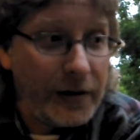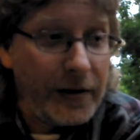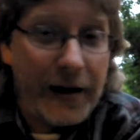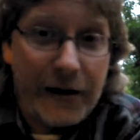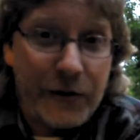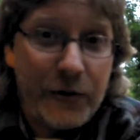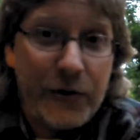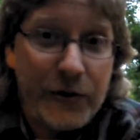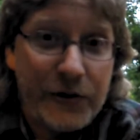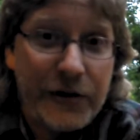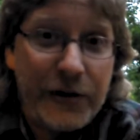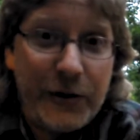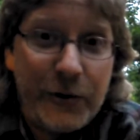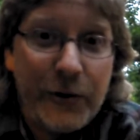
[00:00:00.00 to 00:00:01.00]
Yeah, kudos
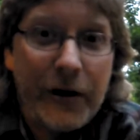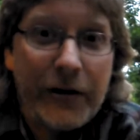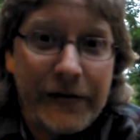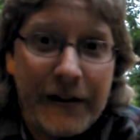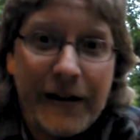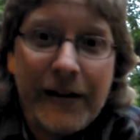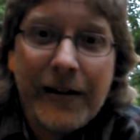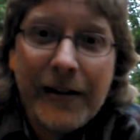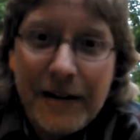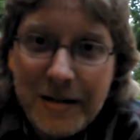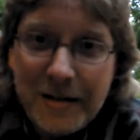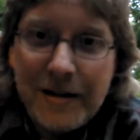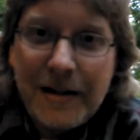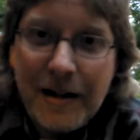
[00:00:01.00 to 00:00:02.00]
to you, Ralphie.
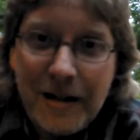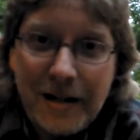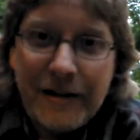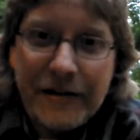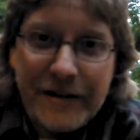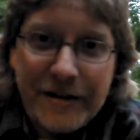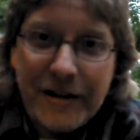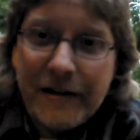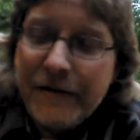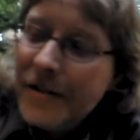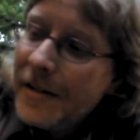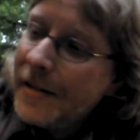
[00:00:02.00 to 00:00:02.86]
I like your stuff.